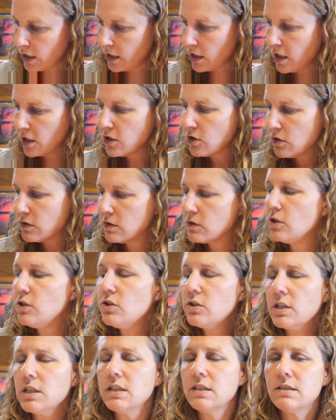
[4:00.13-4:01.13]
and
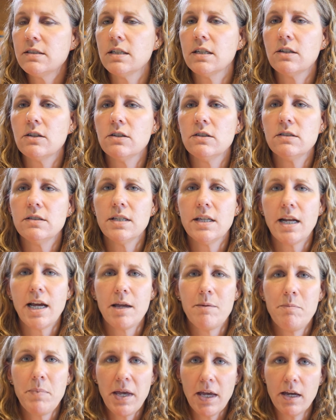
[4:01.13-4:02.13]
usually the stickers that
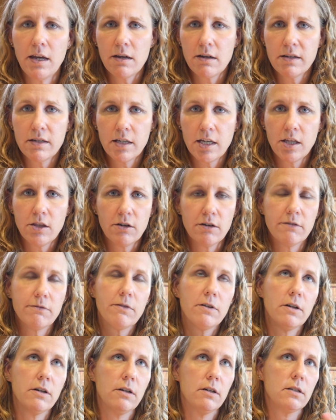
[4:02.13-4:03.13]
I pick, either
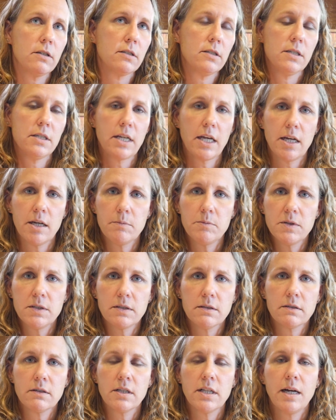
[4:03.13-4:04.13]
for
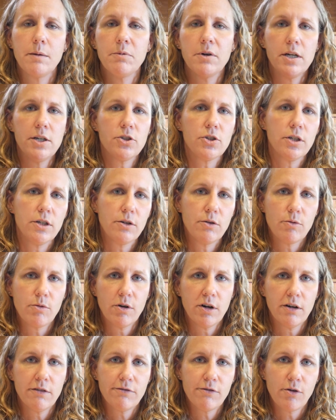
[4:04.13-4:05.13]
Deb's collaboration
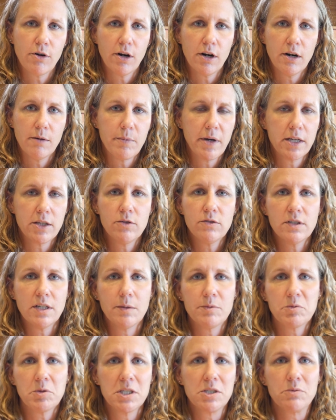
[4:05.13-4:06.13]
or for my Use It
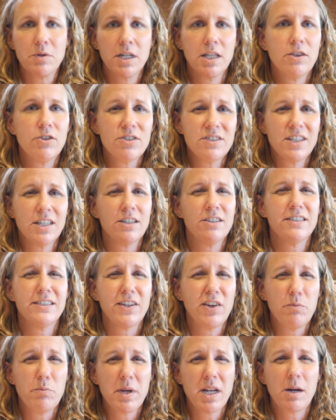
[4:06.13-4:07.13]
Up 2020, they're stickers
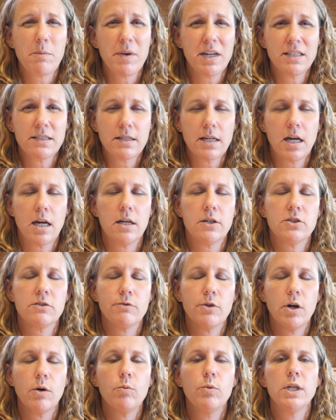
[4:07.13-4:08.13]
that have been in my stash
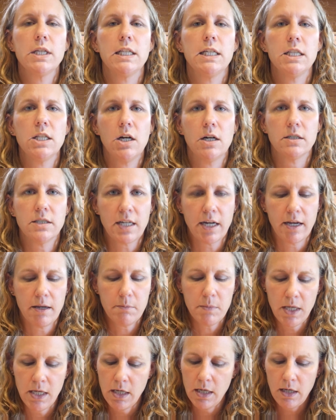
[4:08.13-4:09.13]
for a really long
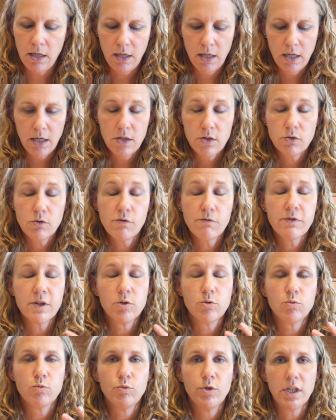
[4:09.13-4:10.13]
time. So it
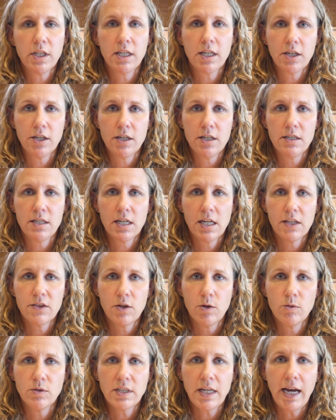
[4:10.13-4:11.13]
feels really good to get
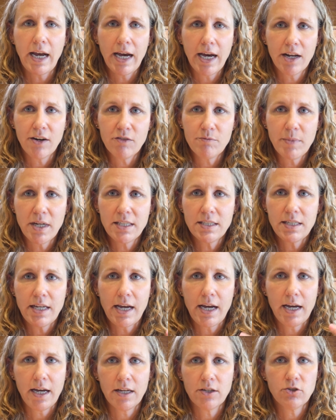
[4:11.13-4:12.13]
those out of my
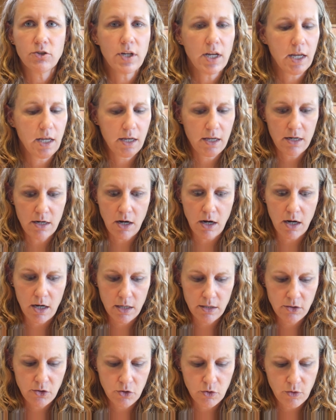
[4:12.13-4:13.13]
stash and
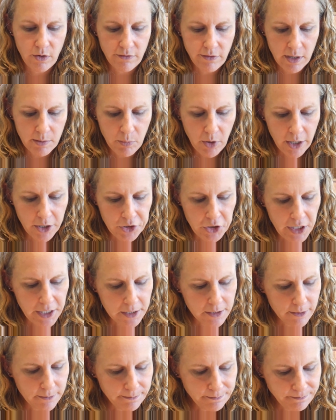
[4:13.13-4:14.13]
onto a fun
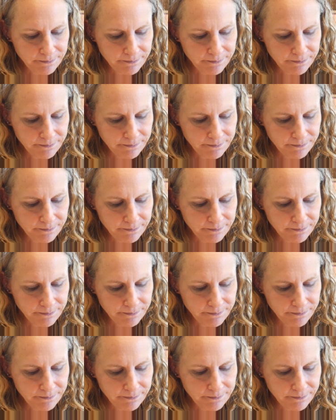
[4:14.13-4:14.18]
project.